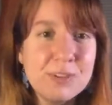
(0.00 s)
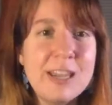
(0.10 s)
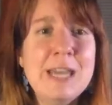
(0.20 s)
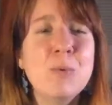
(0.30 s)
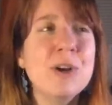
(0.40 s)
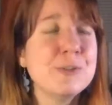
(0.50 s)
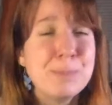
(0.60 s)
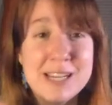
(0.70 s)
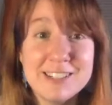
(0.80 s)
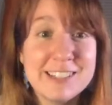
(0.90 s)
it was
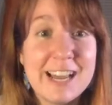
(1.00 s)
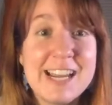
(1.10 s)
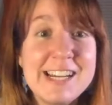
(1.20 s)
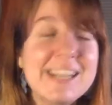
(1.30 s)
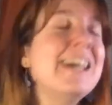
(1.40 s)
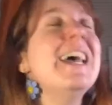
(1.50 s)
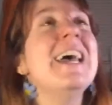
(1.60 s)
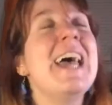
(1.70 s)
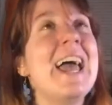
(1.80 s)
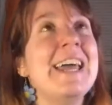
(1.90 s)
pizza night.
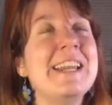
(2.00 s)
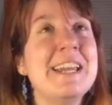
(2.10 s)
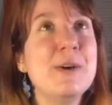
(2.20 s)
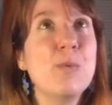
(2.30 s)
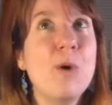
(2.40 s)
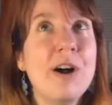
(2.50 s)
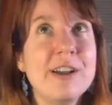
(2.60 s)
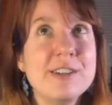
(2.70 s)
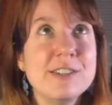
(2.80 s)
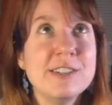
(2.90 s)
And it
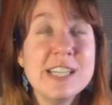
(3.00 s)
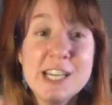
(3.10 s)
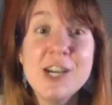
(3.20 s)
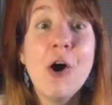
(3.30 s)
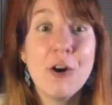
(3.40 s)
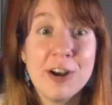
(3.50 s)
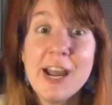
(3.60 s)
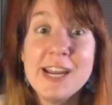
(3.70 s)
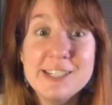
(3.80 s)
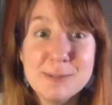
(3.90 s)
was ER
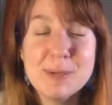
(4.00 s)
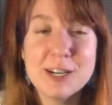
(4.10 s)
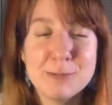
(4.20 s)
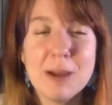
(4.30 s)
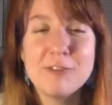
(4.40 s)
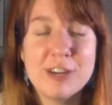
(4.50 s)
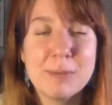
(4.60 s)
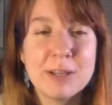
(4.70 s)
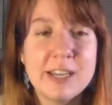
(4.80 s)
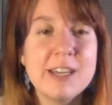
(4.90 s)
night because my
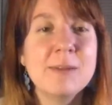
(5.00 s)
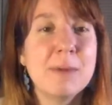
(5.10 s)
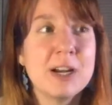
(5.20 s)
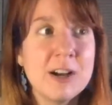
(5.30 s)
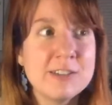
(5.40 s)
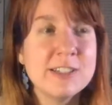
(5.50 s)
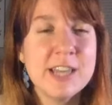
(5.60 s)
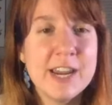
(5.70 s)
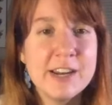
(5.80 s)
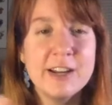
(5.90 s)
family, my cousin
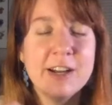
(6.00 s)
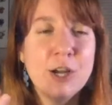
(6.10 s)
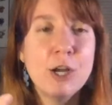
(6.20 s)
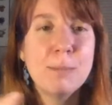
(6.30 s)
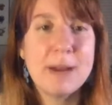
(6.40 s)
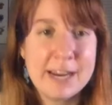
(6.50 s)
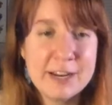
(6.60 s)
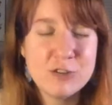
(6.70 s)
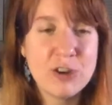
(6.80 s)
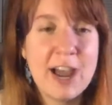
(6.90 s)
Dana, my
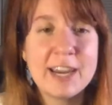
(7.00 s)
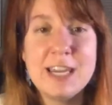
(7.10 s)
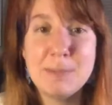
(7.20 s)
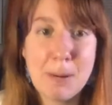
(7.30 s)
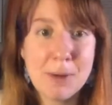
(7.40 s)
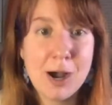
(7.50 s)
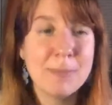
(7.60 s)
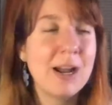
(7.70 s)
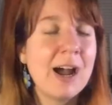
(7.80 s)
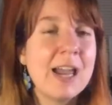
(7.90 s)
aunt Jackie, my mom
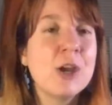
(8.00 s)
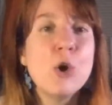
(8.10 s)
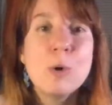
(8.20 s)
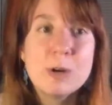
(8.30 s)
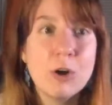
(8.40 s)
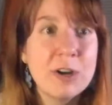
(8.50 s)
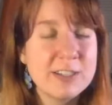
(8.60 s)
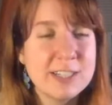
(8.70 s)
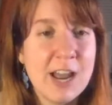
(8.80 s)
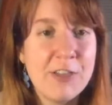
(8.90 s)
and I, we would all
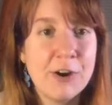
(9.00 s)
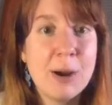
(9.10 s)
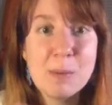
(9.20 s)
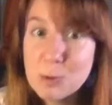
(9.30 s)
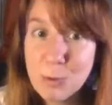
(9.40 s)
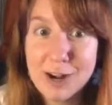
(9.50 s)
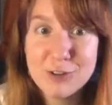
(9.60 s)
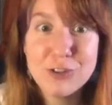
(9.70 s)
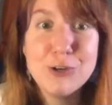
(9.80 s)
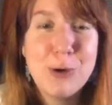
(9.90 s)
get together and we would
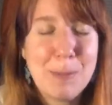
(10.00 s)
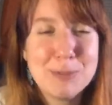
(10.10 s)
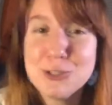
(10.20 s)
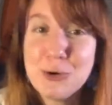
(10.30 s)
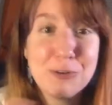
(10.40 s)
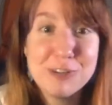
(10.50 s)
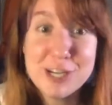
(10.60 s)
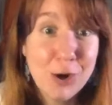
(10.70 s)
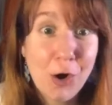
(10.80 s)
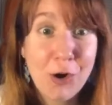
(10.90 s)
watch the new episode of
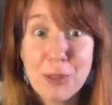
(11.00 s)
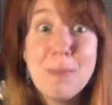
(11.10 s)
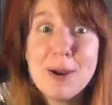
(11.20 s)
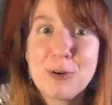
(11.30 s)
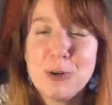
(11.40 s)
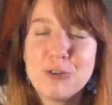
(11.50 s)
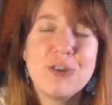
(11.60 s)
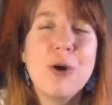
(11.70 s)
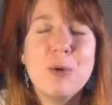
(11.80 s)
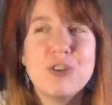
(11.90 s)
ER, the medical
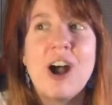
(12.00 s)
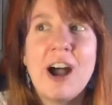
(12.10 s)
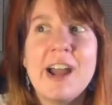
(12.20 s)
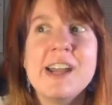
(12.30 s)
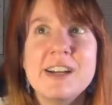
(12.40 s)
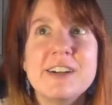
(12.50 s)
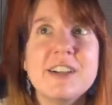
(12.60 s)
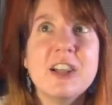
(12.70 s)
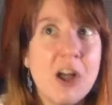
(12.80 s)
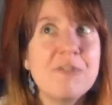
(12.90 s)
show, which I
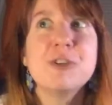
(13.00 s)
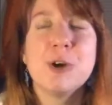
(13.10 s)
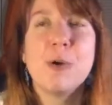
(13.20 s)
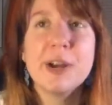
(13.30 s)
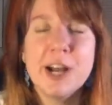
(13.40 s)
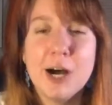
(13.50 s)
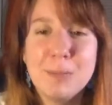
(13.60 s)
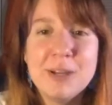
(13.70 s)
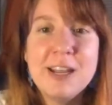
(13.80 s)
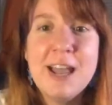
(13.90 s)
loved growing
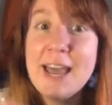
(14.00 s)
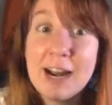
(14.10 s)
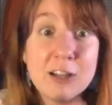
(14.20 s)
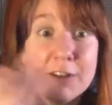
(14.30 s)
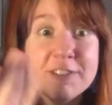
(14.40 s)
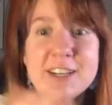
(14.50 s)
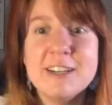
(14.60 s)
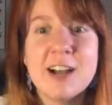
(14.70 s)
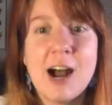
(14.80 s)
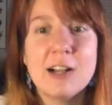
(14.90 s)
up. And I loved it
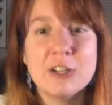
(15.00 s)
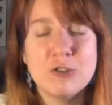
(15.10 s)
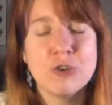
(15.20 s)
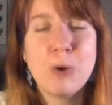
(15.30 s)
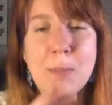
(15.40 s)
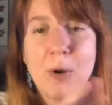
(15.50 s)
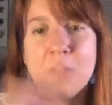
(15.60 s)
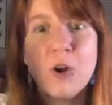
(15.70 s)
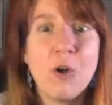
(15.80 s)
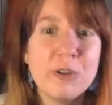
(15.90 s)
in college too. I bought
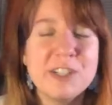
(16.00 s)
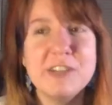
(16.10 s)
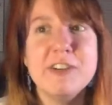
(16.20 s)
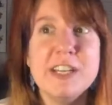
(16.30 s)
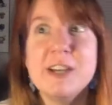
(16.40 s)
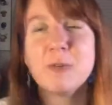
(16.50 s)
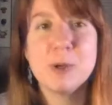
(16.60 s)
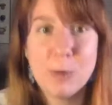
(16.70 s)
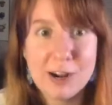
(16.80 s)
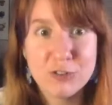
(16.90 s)
it all on DVD and
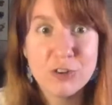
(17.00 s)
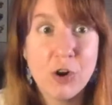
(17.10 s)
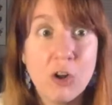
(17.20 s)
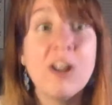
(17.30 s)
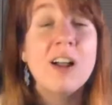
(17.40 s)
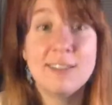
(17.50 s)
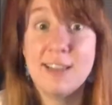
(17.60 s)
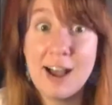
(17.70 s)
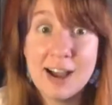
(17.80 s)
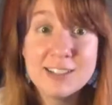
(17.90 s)
rewatched it all a
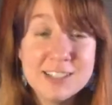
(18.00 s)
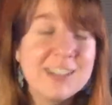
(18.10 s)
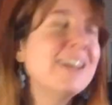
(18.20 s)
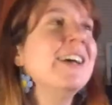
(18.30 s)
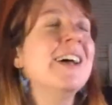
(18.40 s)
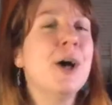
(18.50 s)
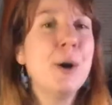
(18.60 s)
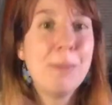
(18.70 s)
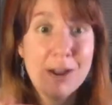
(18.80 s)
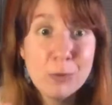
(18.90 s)
lot.
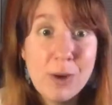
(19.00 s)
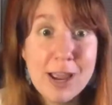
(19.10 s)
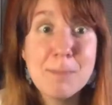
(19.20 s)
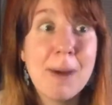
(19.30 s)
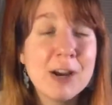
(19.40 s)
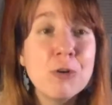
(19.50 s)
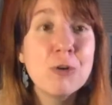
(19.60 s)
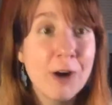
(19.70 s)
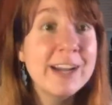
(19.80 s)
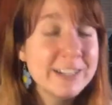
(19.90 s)
By the way, Michael
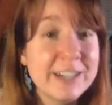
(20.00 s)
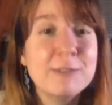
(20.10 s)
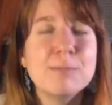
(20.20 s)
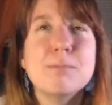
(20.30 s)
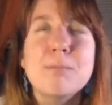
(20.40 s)
Crichton,